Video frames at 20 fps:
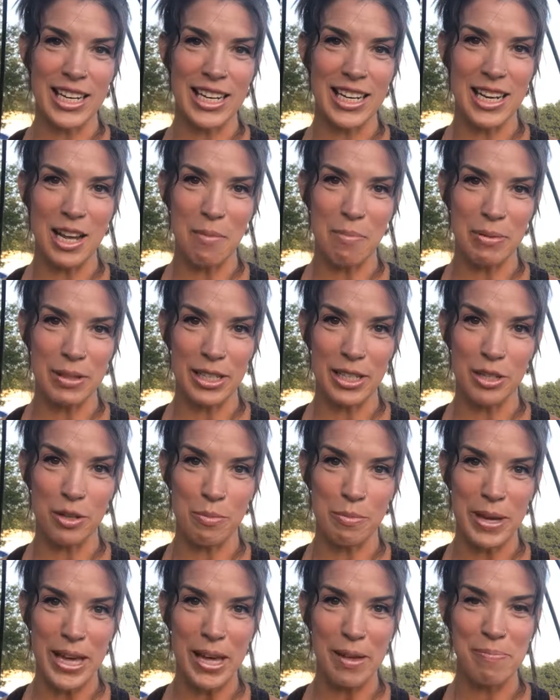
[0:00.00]
it up a little
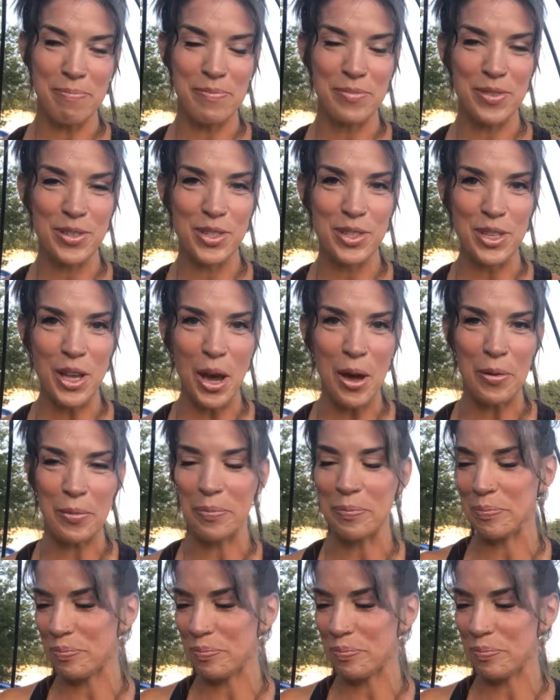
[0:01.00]
bit. So